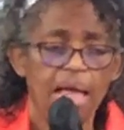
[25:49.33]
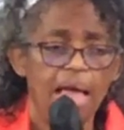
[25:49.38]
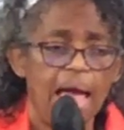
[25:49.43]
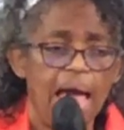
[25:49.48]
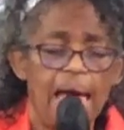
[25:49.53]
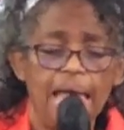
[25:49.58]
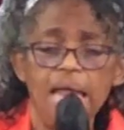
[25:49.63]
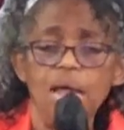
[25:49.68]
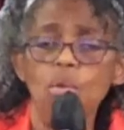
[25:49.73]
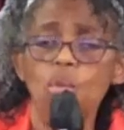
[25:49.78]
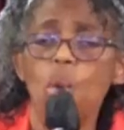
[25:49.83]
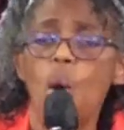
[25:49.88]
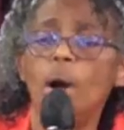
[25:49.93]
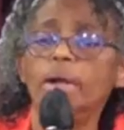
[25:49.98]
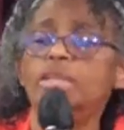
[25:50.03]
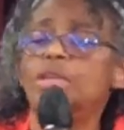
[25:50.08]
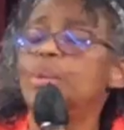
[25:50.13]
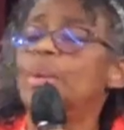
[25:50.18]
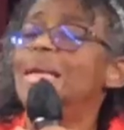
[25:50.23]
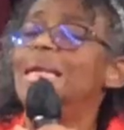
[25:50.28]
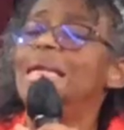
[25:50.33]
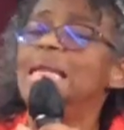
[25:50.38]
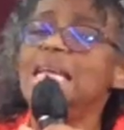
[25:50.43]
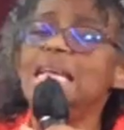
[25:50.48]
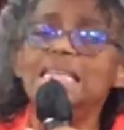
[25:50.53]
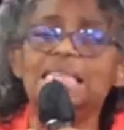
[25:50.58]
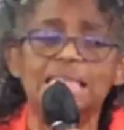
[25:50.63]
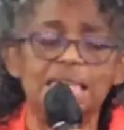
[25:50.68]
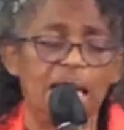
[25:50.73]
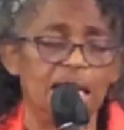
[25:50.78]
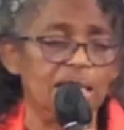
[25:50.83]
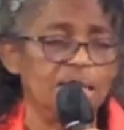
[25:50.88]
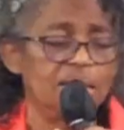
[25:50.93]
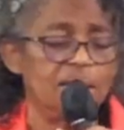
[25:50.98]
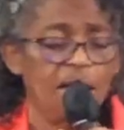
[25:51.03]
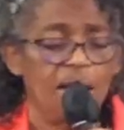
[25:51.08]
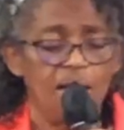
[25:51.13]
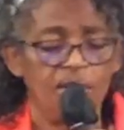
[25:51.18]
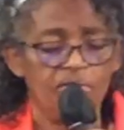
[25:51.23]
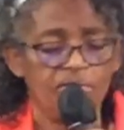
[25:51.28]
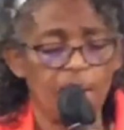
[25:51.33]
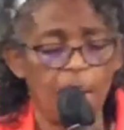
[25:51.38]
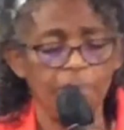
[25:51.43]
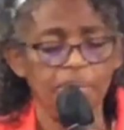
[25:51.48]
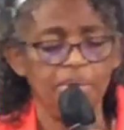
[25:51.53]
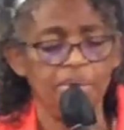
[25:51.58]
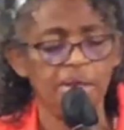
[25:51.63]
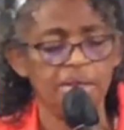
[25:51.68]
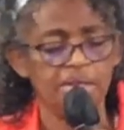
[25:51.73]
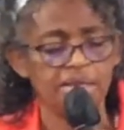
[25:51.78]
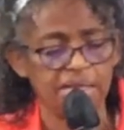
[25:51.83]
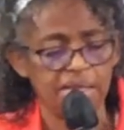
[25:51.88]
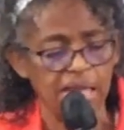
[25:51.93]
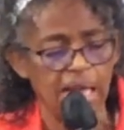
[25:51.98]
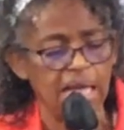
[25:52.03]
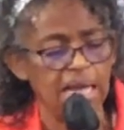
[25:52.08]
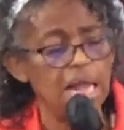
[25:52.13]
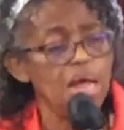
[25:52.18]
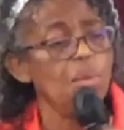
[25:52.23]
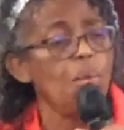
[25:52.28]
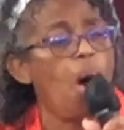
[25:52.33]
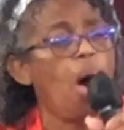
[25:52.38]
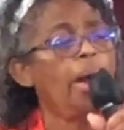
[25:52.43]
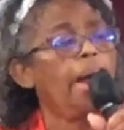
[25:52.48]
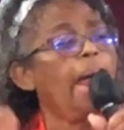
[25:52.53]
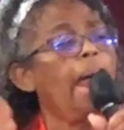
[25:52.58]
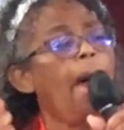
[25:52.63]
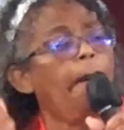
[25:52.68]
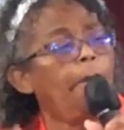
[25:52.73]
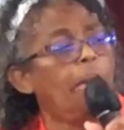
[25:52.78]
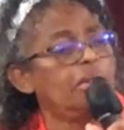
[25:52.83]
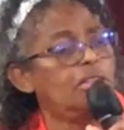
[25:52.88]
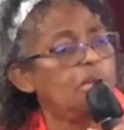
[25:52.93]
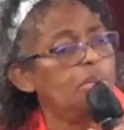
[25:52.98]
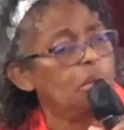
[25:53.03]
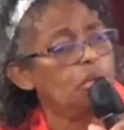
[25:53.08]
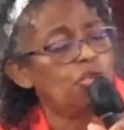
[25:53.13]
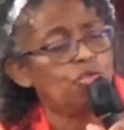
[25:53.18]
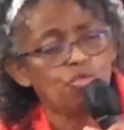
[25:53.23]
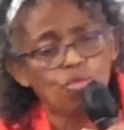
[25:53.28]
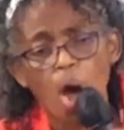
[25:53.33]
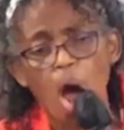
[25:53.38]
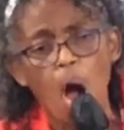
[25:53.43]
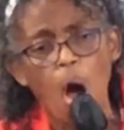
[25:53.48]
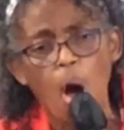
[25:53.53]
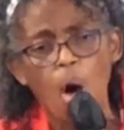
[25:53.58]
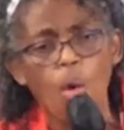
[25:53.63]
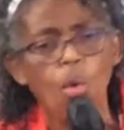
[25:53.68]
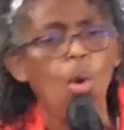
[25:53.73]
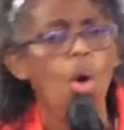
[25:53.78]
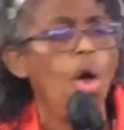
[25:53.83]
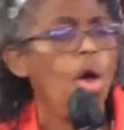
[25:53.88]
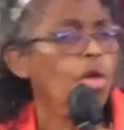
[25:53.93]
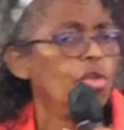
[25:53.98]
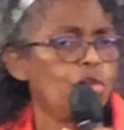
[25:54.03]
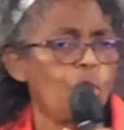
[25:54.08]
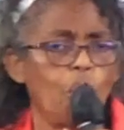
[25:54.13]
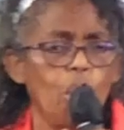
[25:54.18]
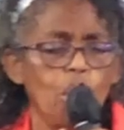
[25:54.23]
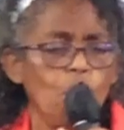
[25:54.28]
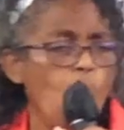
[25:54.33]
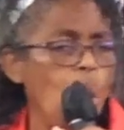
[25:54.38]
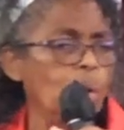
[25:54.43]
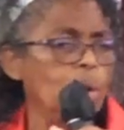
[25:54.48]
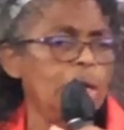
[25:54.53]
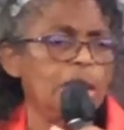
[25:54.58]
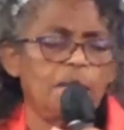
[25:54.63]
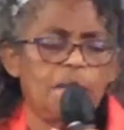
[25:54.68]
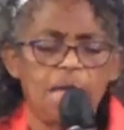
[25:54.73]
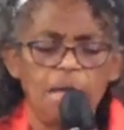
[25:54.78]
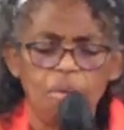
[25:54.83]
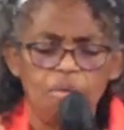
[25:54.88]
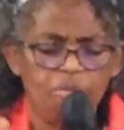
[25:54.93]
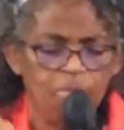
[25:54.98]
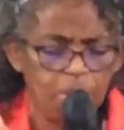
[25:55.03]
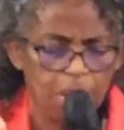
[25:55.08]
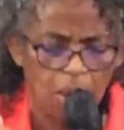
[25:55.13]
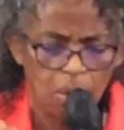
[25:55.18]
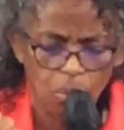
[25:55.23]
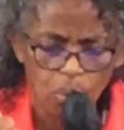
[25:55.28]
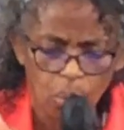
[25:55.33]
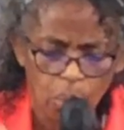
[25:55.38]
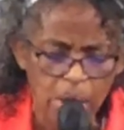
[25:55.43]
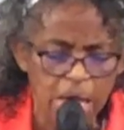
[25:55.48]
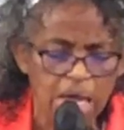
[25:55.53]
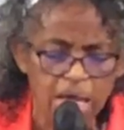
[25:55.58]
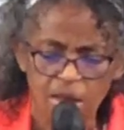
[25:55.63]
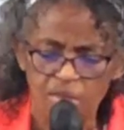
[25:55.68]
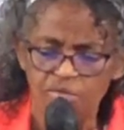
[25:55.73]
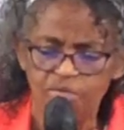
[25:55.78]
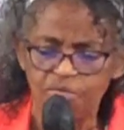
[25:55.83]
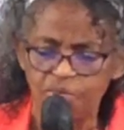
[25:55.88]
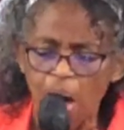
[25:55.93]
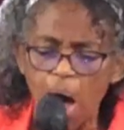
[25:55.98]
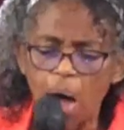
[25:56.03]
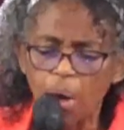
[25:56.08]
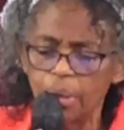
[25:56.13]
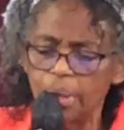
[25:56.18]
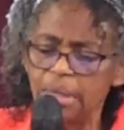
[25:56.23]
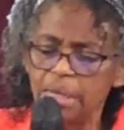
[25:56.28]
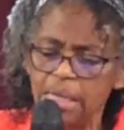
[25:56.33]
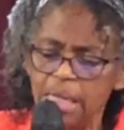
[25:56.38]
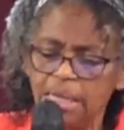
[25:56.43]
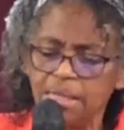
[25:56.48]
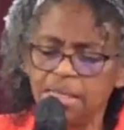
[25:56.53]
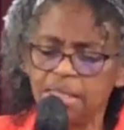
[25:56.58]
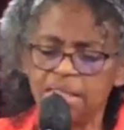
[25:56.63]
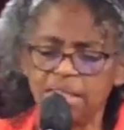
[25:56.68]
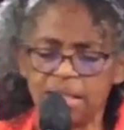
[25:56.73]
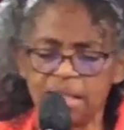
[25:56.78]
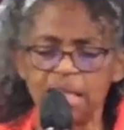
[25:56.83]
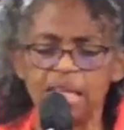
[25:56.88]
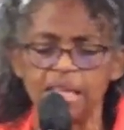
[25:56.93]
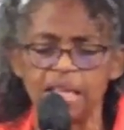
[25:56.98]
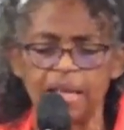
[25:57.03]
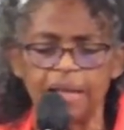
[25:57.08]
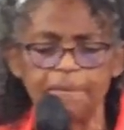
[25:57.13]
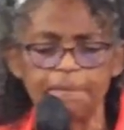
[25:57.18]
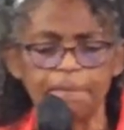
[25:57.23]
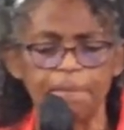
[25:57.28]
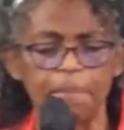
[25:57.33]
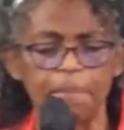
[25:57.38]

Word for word: And he wants to release us from the sin. He wants to help us to be strong so we won't keep being weak and falling into sin.